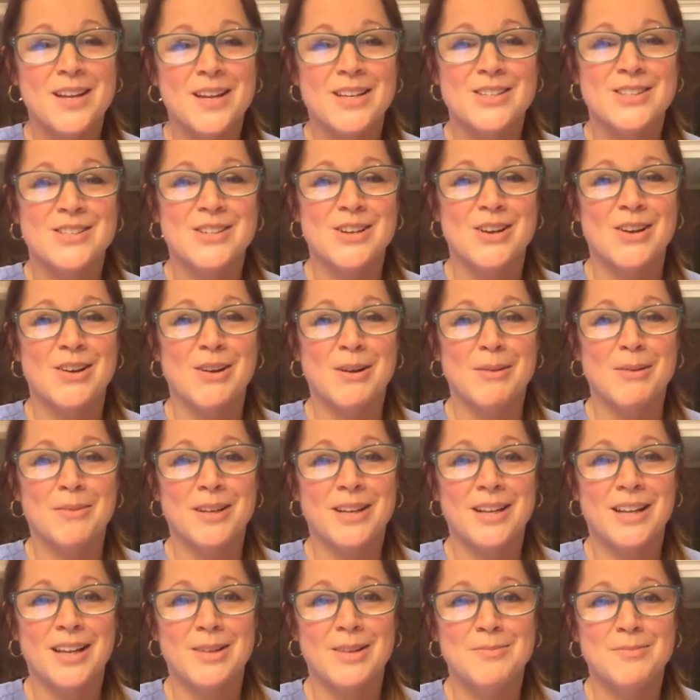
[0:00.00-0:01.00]
So I'm going
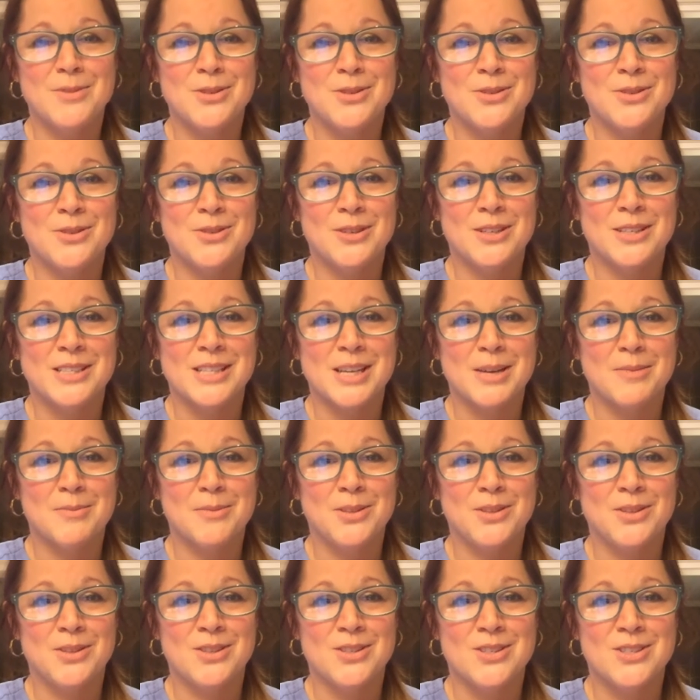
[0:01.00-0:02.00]
to unmute you because I
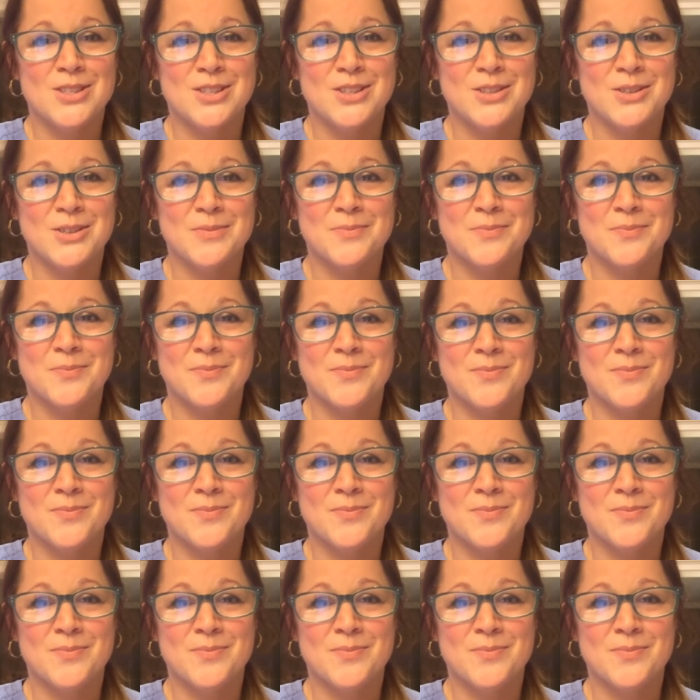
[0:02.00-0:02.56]
muted you.